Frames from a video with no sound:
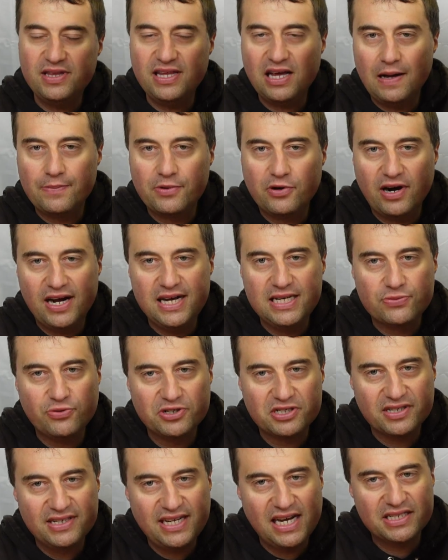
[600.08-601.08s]
the upgrades
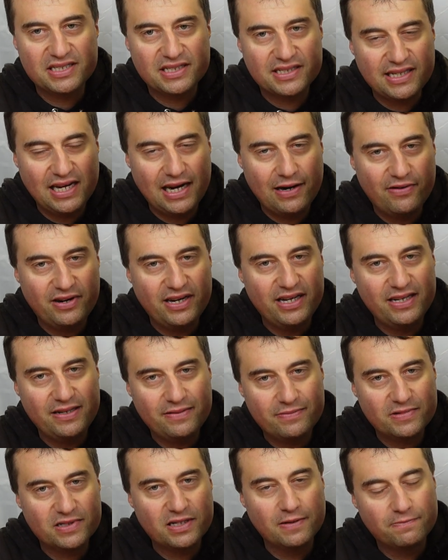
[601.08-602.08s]
which are
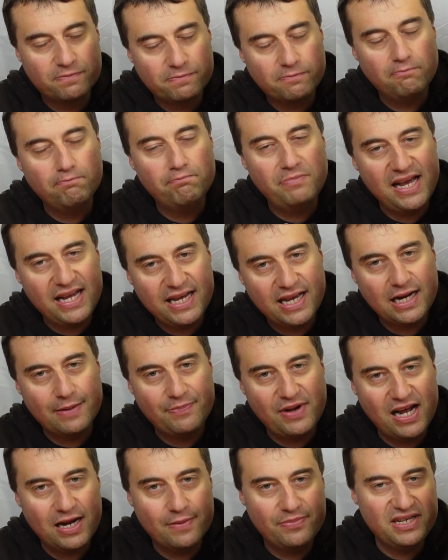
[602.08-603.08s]
necessary to make it a
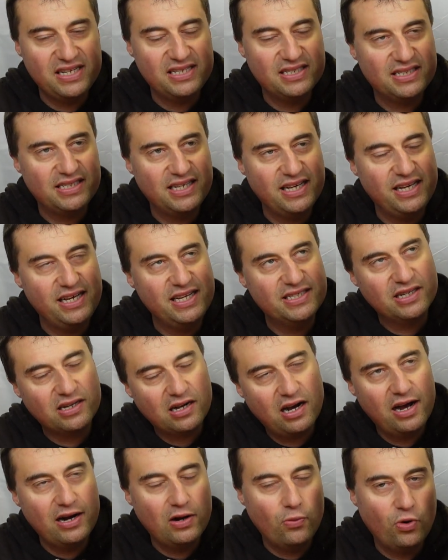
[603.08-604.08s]
better PC isn't
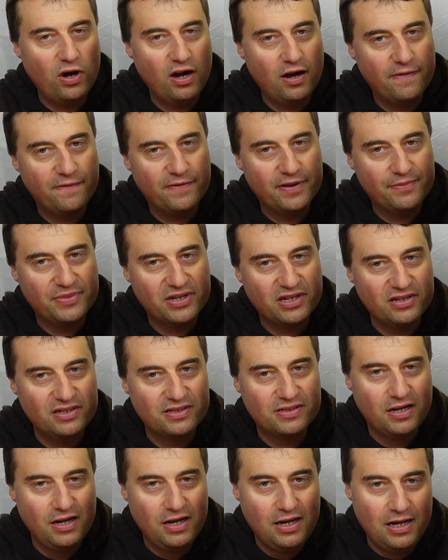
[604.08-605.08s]
kind of worth it,
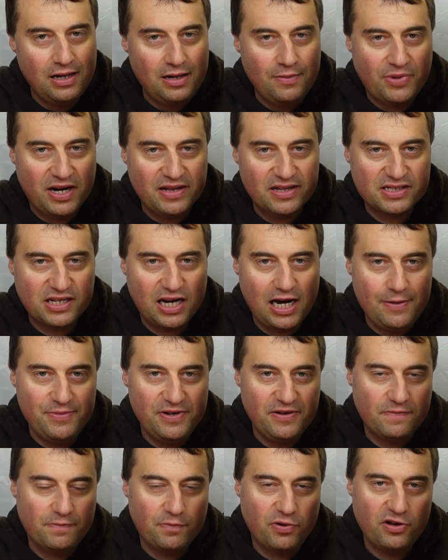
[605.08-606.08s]
because by the time
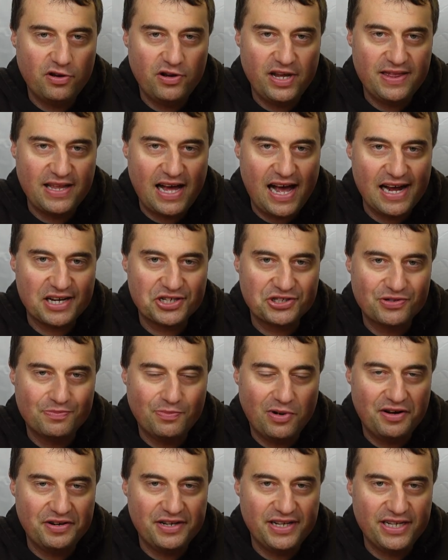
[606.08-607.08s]
you've put in that extra
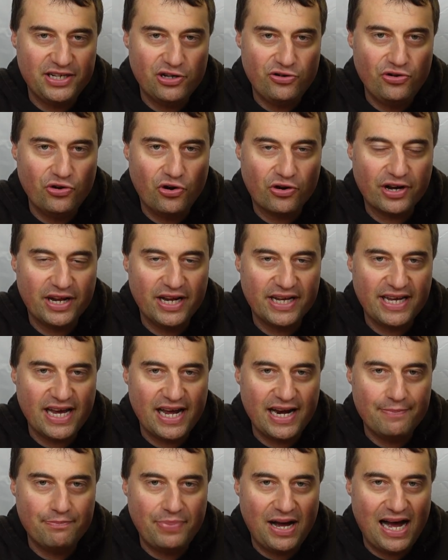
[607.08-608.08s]
money, you're not going to
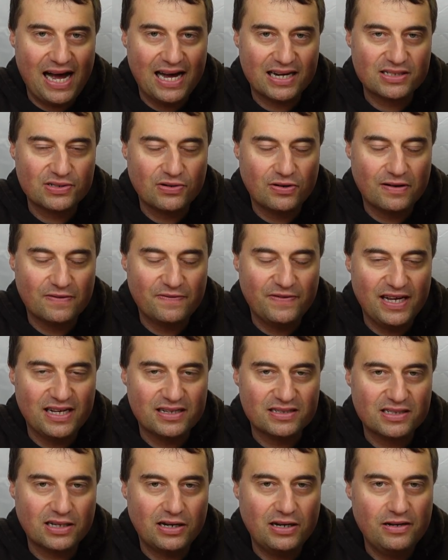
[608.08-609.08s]
get it back, sort of
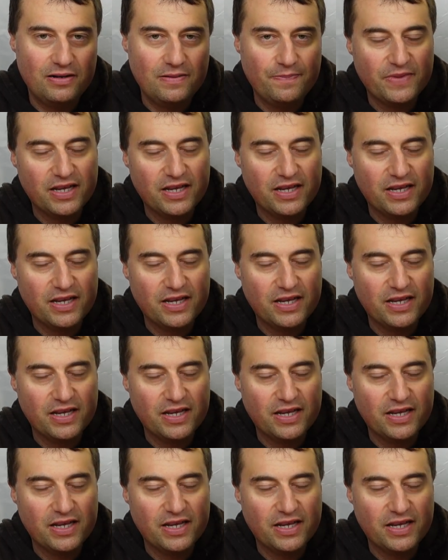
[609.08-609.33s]
thing. So